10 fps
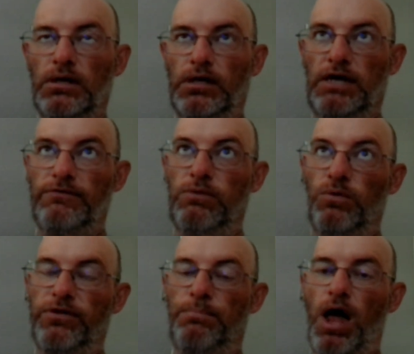even
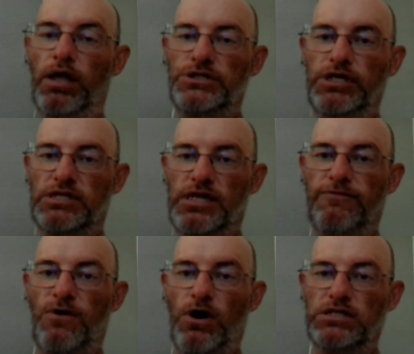with the policies that the
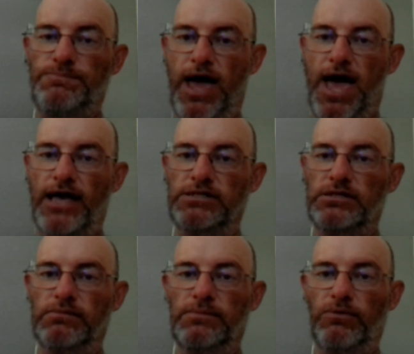FRS
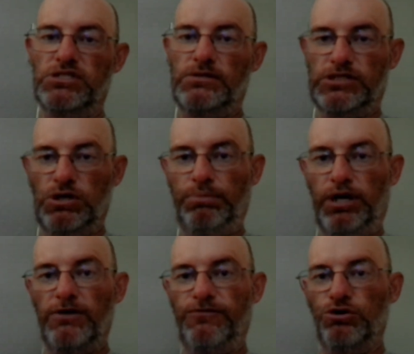passed, there was still
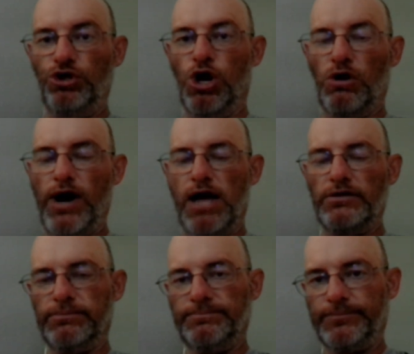plenty of food to go
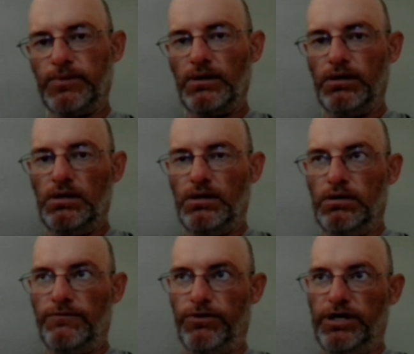around
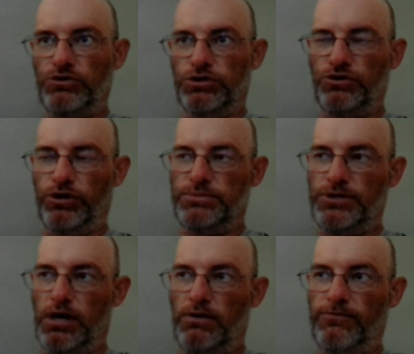for the interest groups
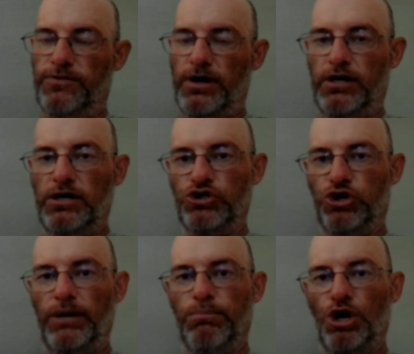of
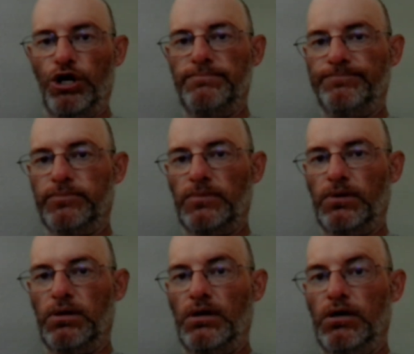Attorney Byrd.
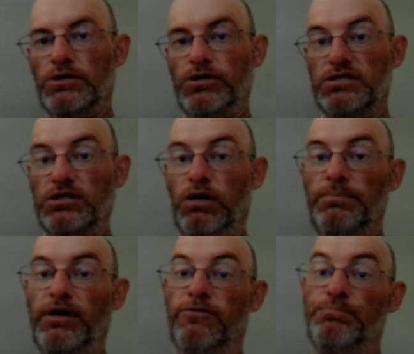So that's a little
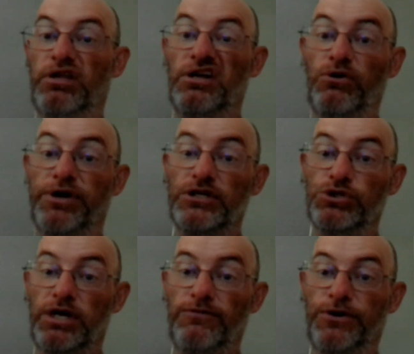bit of a political
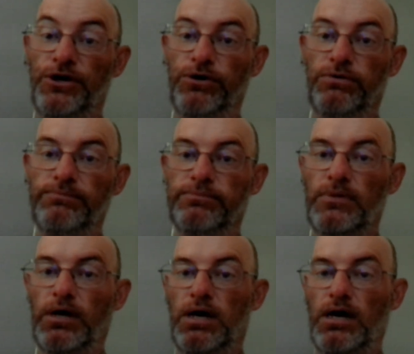intrigue for you.
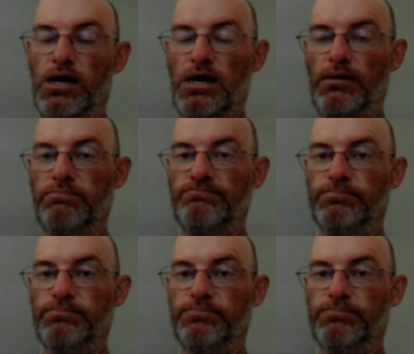I'm